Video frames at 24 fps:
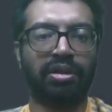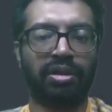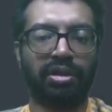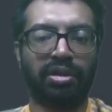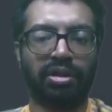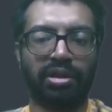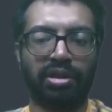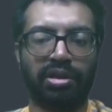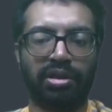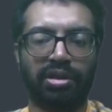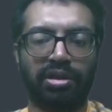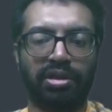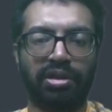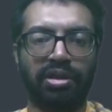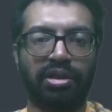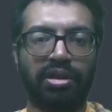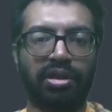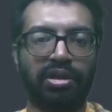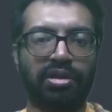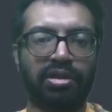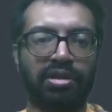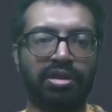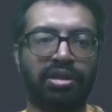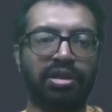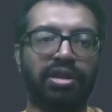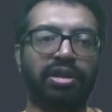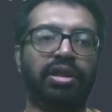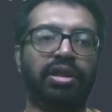Next thing is